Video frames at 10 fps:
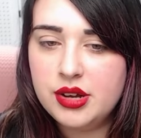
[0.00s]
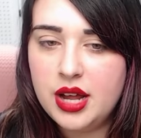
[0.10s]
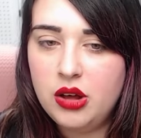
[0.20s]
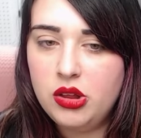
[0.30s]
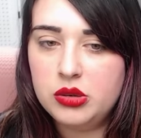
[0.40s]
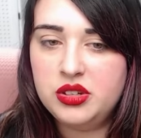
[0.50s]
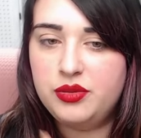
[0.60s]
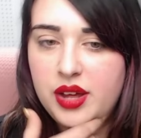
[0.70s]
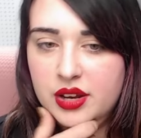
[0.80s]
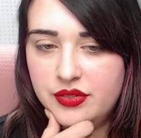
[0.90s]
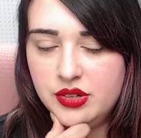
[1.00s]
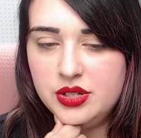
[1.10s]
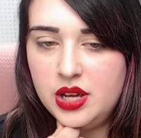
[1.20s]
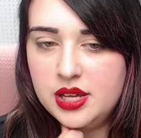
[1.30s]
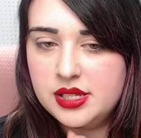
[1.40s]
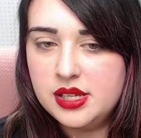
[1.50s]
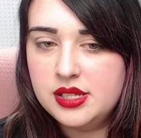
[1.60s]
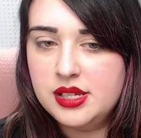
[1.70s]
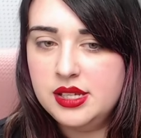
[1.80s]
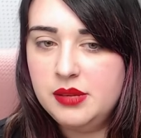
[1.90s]
how long we've waited for us to
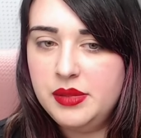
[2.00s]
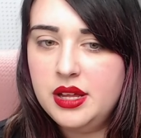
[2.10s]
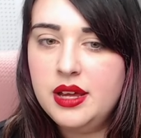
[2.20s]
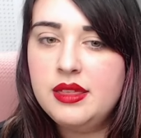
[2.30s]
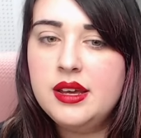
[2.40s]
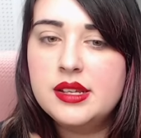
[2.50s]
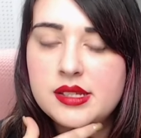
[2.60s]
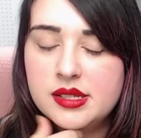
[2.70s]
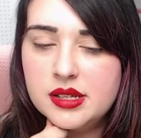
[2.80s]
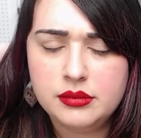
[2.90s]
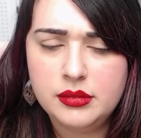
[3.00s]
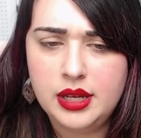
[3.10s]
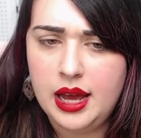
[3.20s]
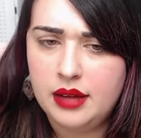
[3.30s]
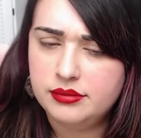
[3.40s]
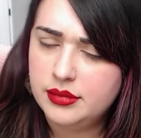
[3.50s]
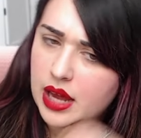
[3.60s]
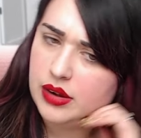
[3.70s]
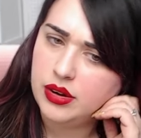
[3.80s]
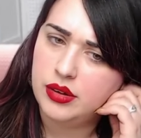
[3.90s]
see something like this. Yeah, I
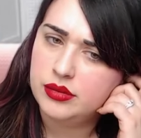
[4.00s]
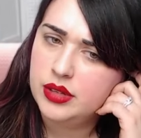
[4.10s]
don't know.